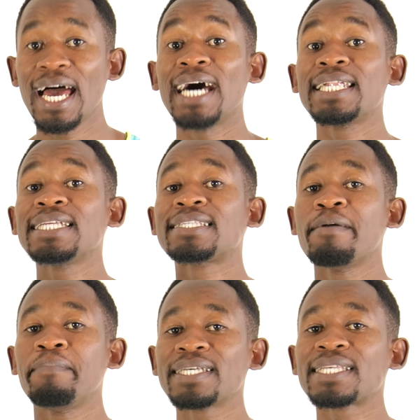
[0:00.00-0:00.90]
and it's
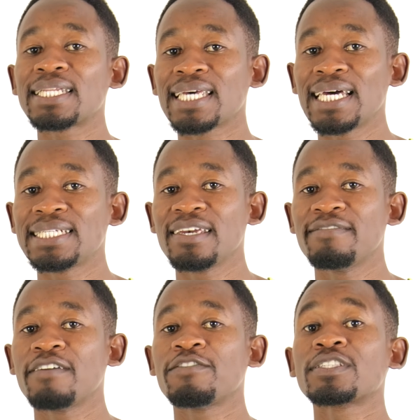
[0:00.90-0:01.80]
the best
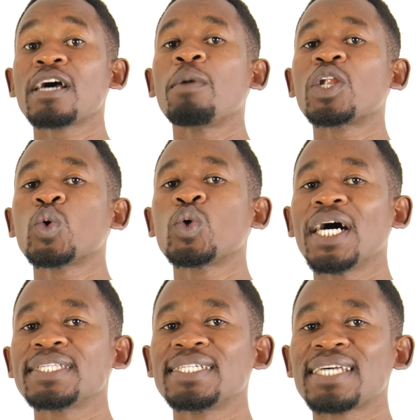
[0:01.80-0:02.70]
alternative for someone who
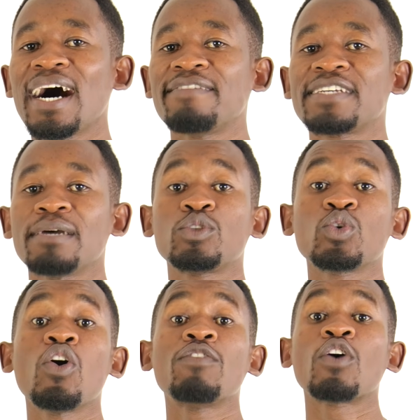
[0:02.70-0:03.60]
doesn't have time to go